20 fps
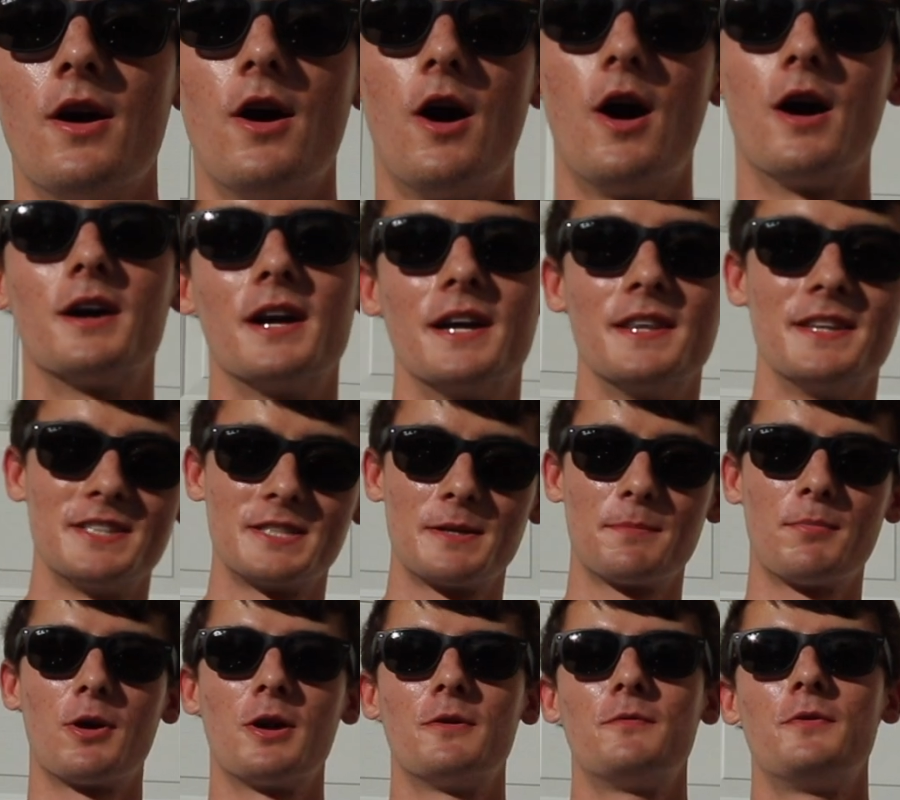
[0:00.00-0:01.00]
Alright, this is the
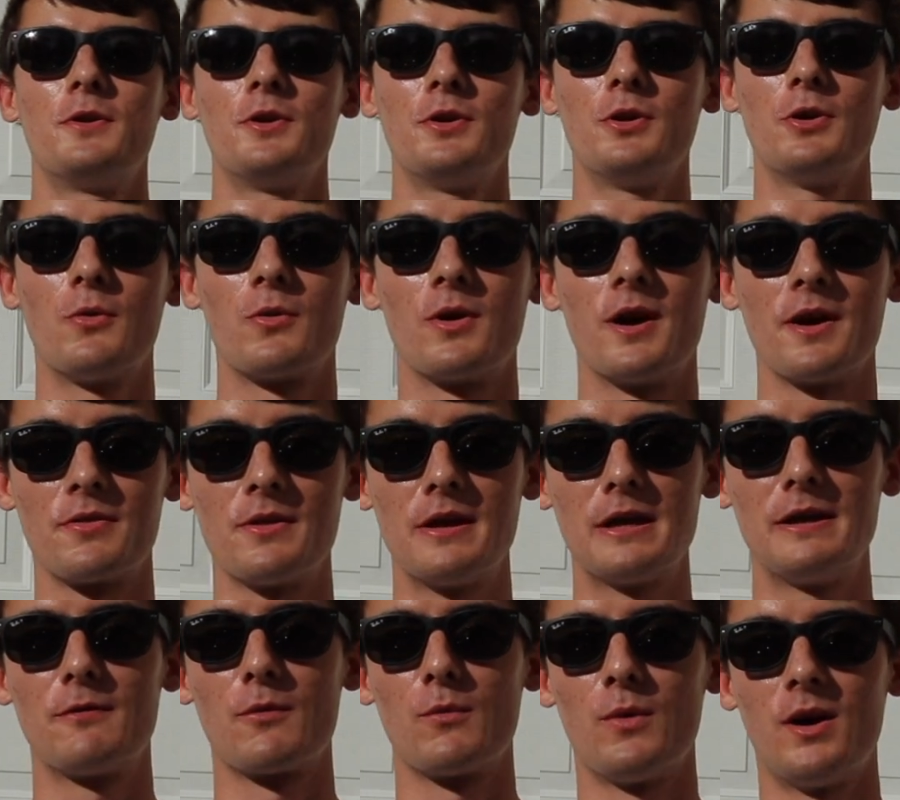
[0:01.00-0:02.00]
part of the video where I
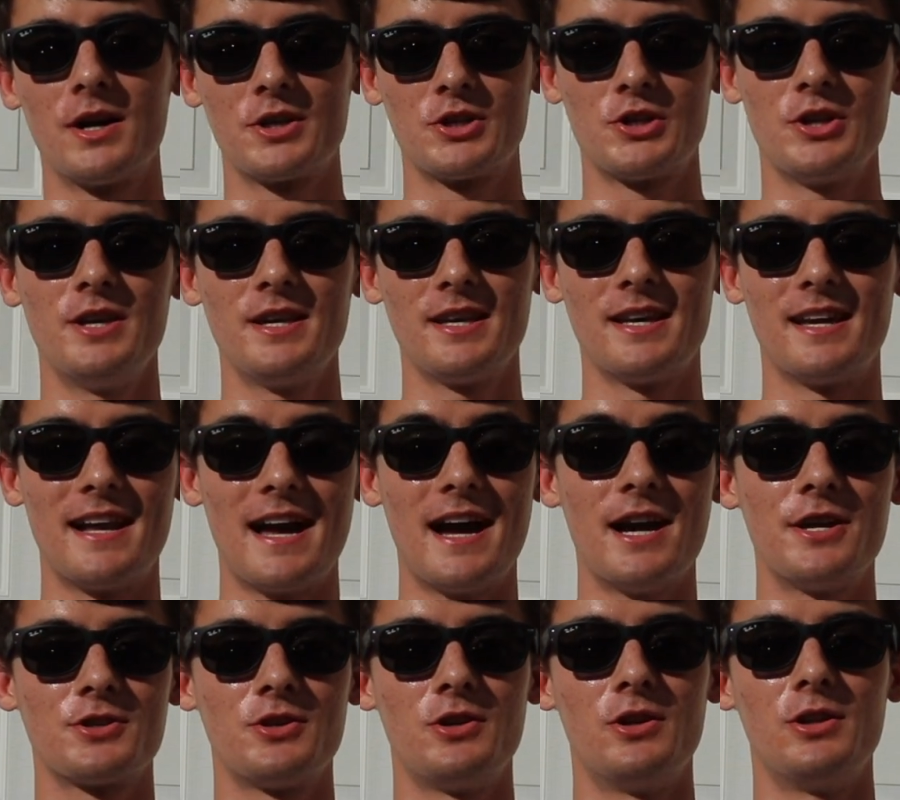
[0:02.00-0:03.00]
thank you for watching and
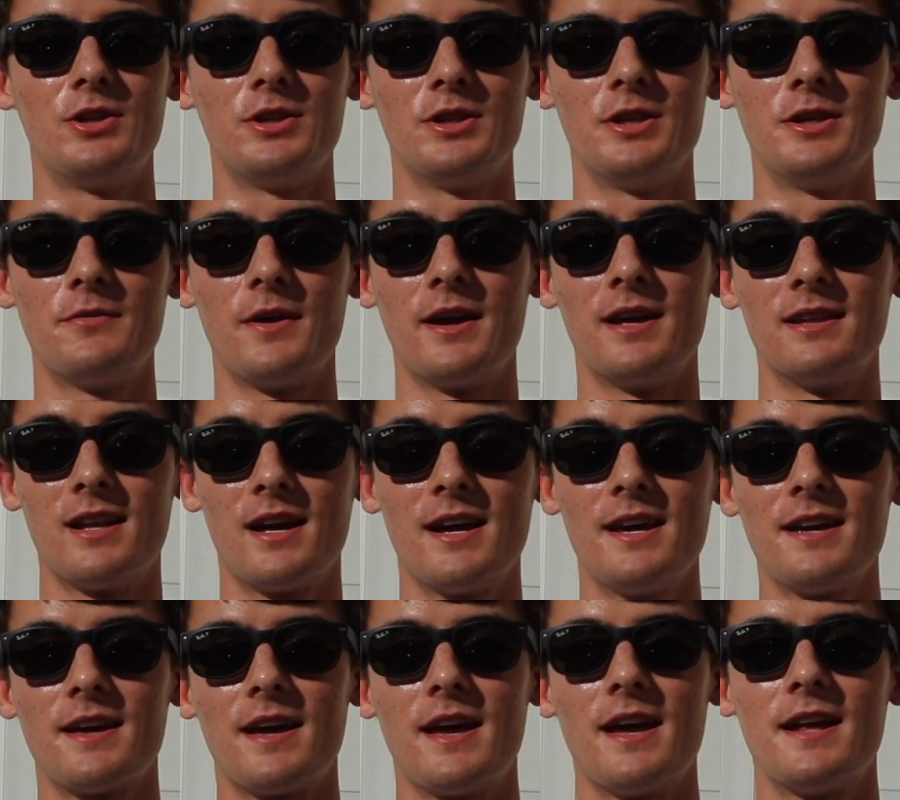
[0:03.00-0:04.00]
ask you to leave a
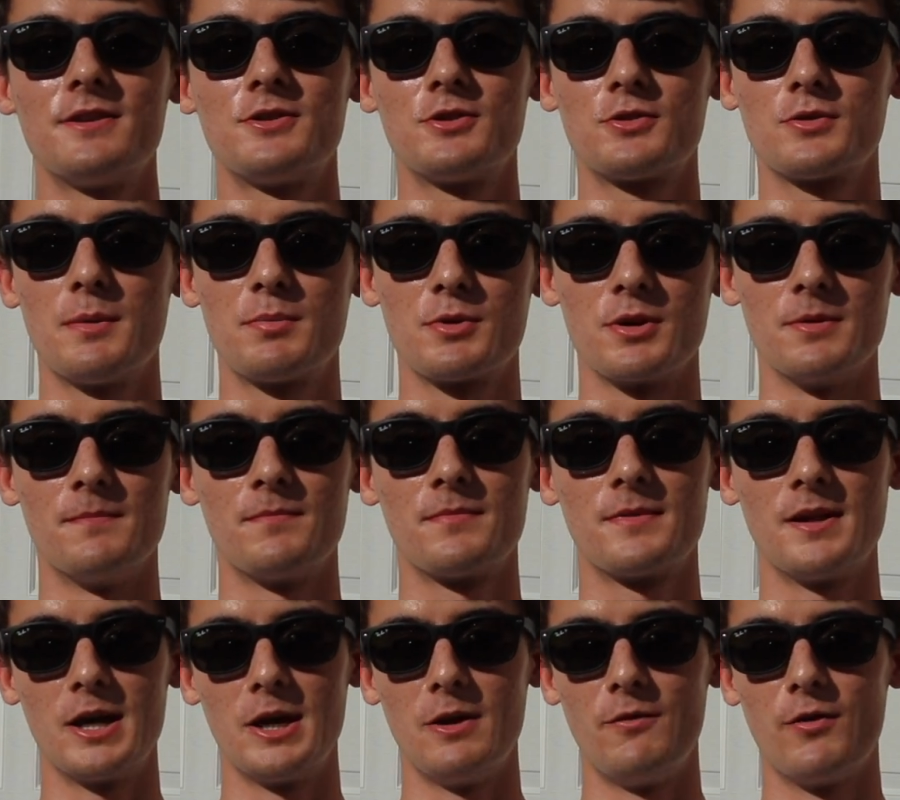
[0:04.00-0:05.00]
like and a subscription.
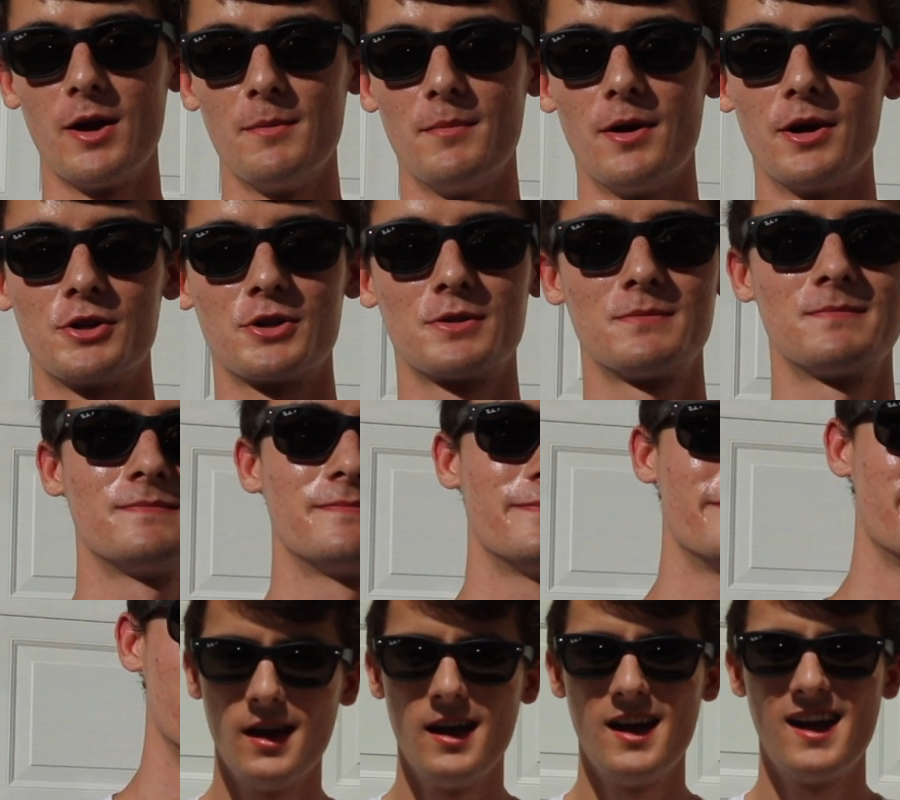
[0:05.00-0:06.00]
Thank you very much.
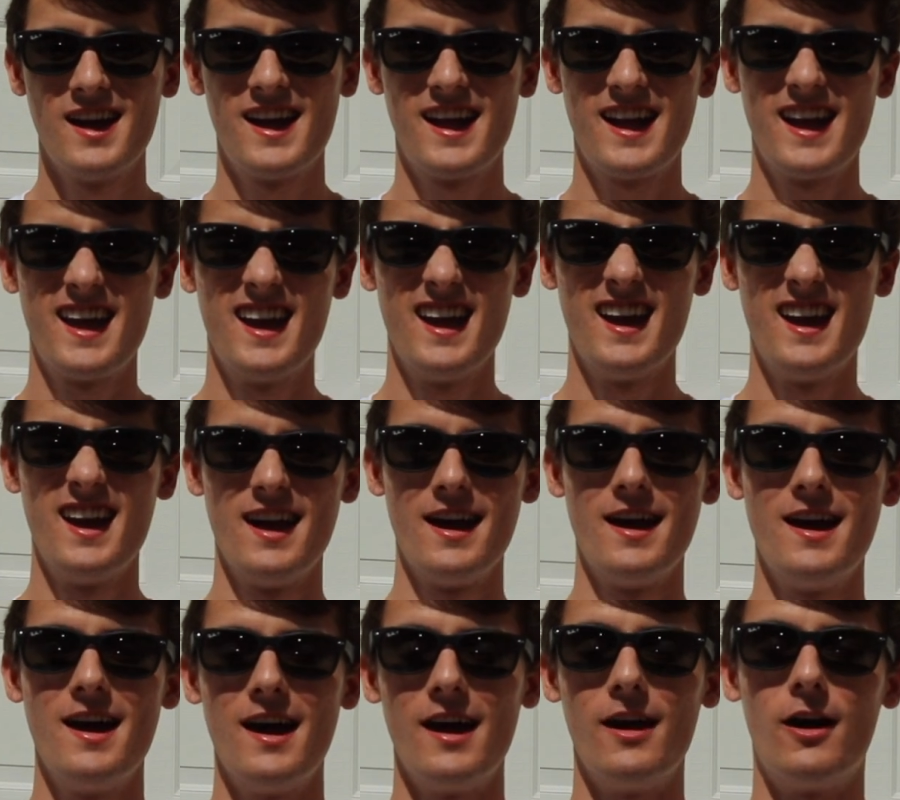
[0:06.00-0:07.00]

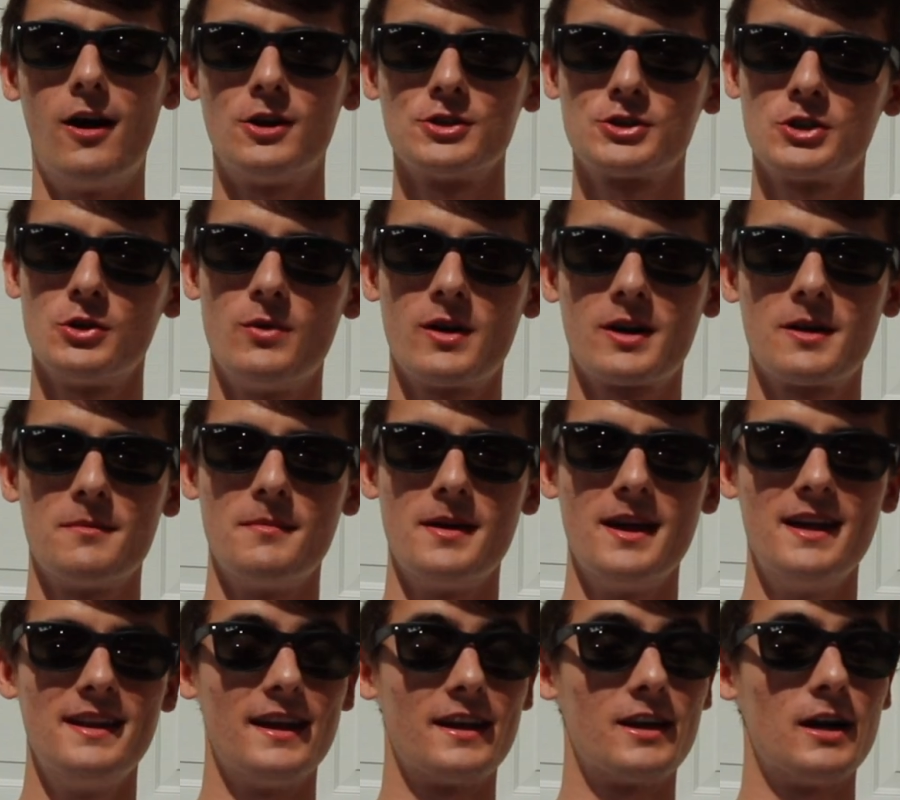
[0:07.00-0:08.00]
I also
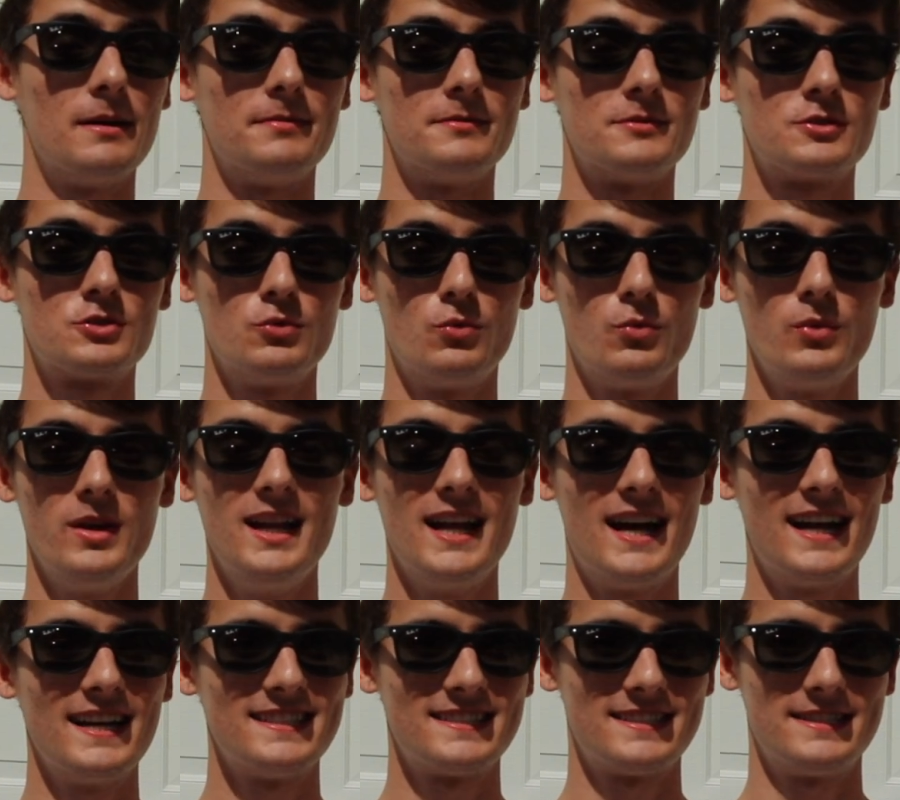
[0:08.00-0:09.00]
recommend a cup of sweet
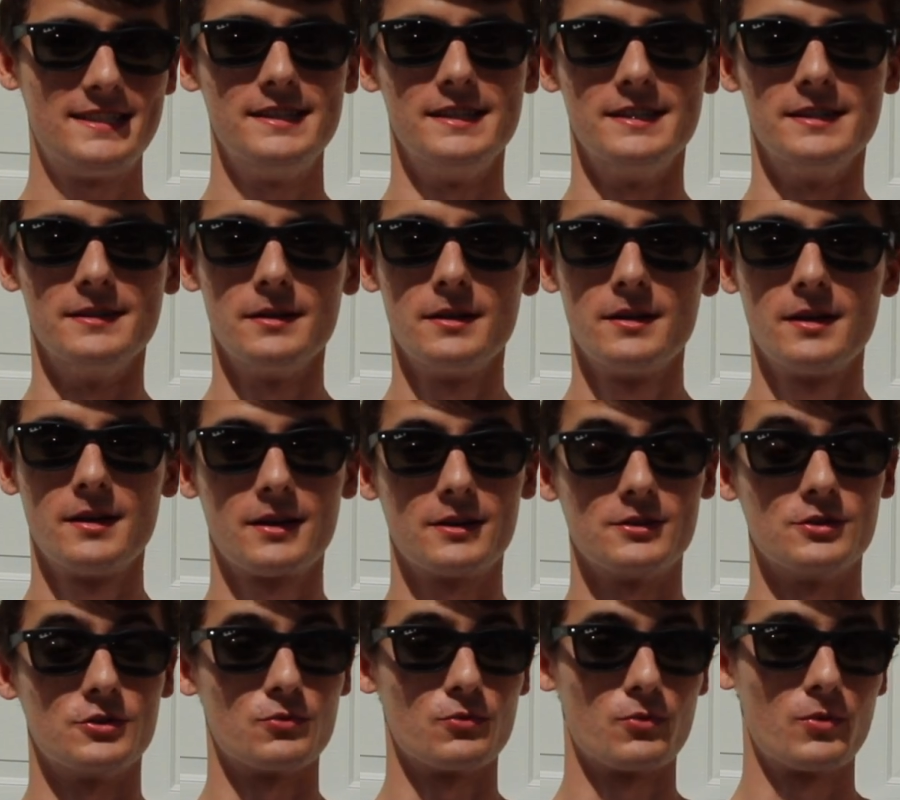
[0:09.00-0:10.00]
iced tea,
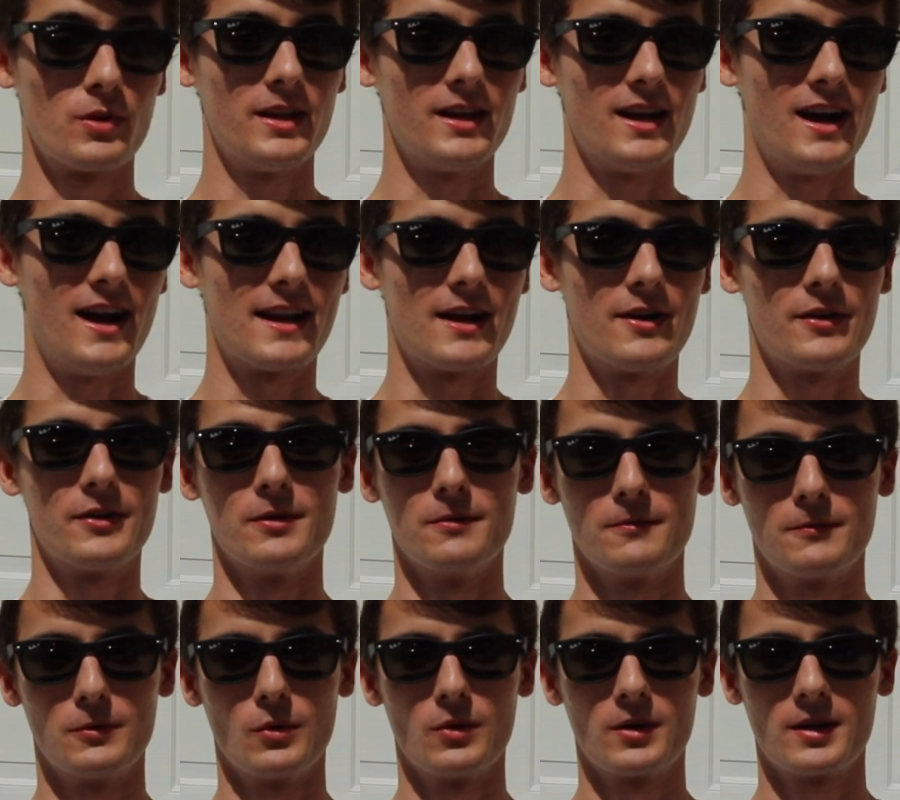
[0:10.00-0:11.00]
because it's really hot out here
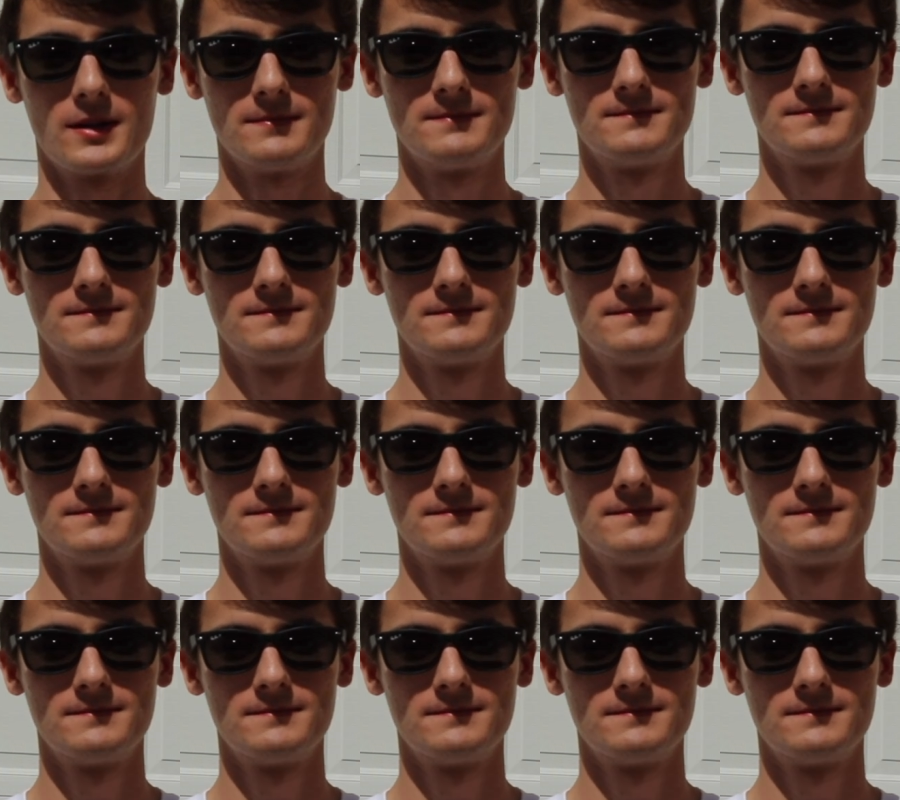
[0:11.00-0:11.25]
in Florida.